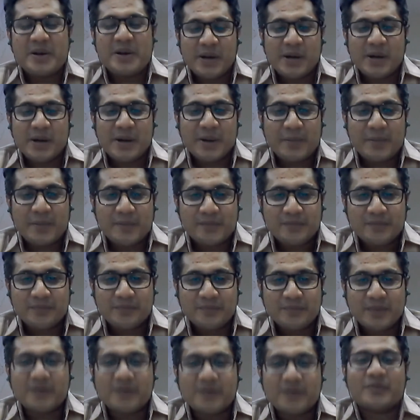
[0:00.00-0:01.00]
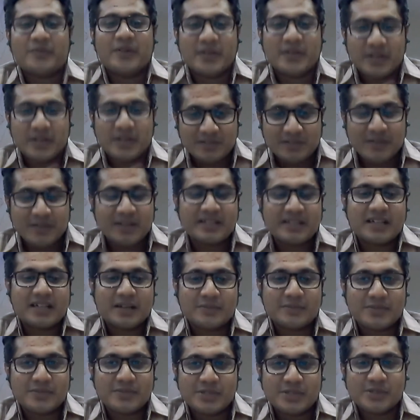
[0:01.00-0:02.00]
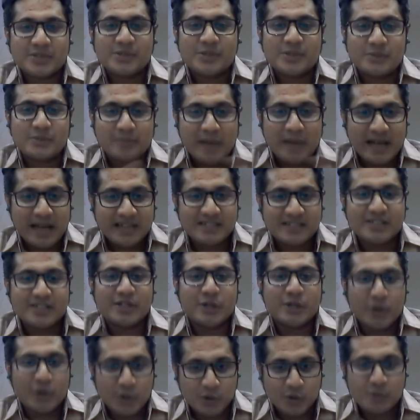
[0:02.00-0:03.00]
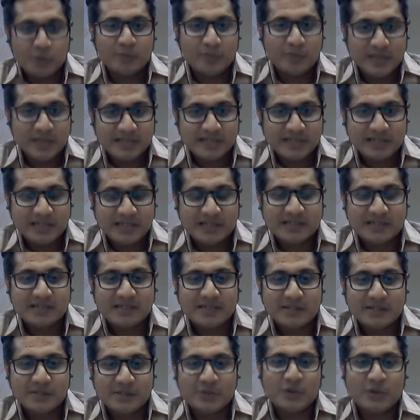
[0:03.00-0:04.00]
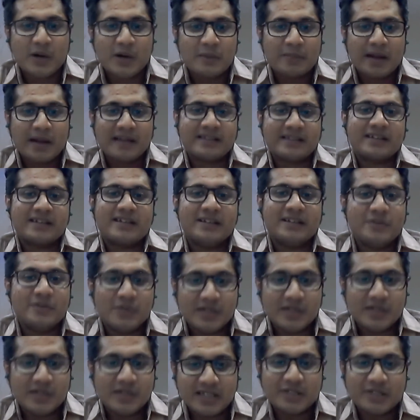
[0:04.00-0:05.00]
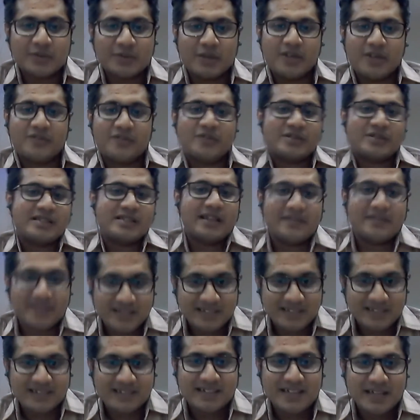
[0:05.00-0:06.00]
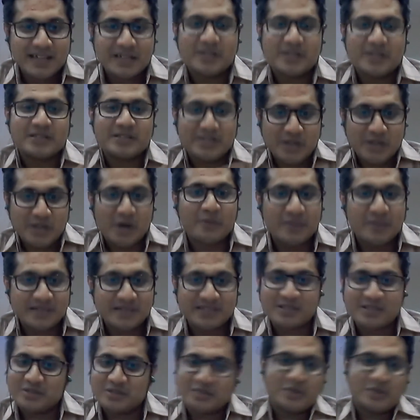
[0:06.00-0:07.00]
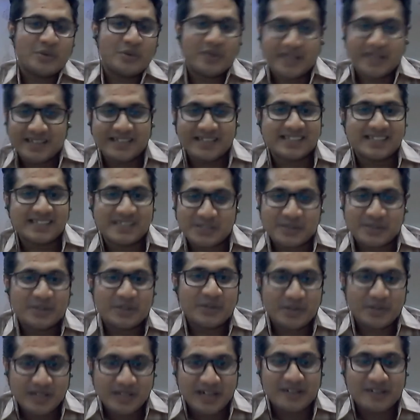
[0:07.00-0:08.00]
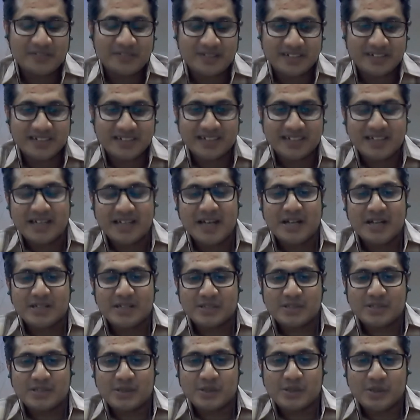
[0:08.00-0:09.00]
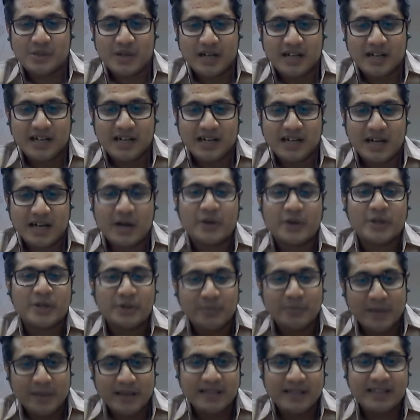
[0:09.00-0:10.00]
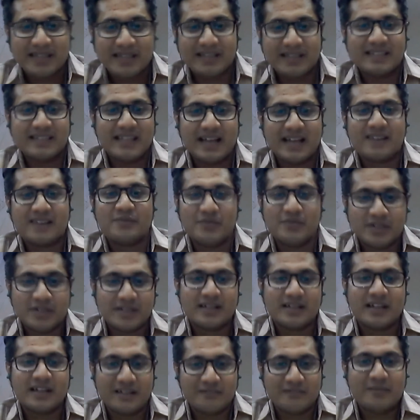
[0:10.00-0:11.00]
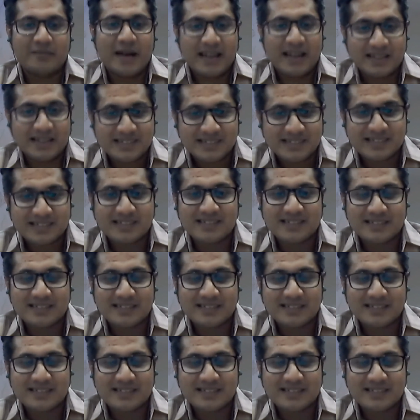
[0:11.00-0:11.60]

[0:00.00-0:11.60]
Uh, but when you when it comes to managing your own business, you are practically working twenty-four seven. That's your business. No one else is going to look after it. So uh, how do you maintain that work-life balance?